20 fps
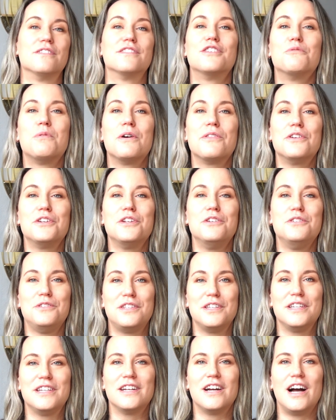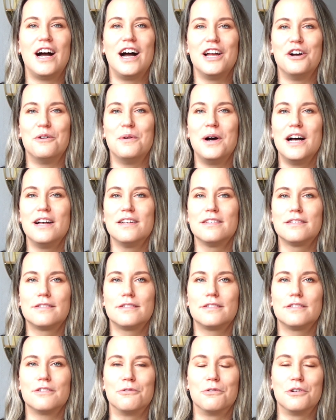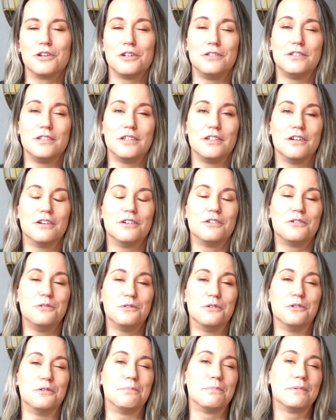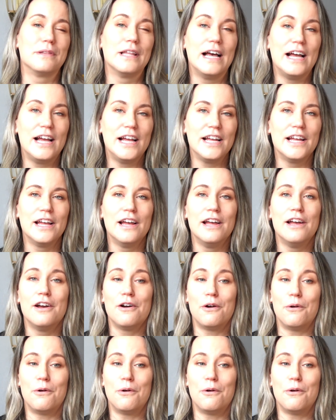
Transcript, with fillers: So whether you're using iOS or using Google Play,